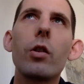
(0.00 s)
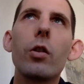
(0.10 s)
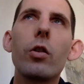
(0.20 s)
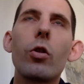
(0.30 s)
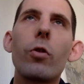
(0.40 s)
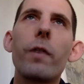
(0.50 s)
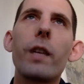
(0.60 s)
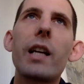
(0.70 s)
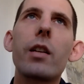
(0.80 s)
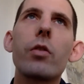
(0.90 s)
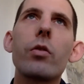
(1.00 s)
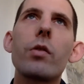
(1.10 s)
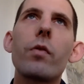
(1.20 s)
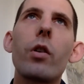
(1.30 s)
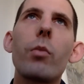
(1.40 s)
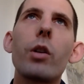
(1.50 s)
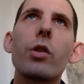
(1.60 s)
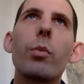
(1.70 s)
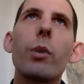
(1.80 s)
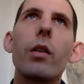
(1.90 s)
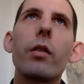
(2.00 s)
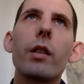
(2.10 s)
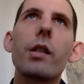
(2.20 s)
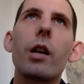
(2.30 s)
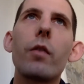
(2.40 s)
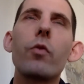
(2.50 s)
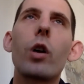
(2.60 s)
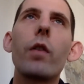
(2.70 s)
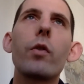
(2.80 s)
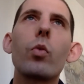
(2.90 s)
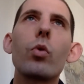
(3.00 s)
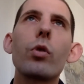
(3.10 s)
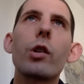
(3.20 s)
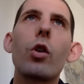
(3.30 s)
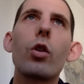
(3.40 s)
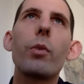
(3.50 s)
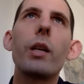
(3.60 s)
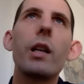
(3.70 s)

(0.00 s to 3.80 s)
you know, the vernacular is very much about this kind of drive towards economy,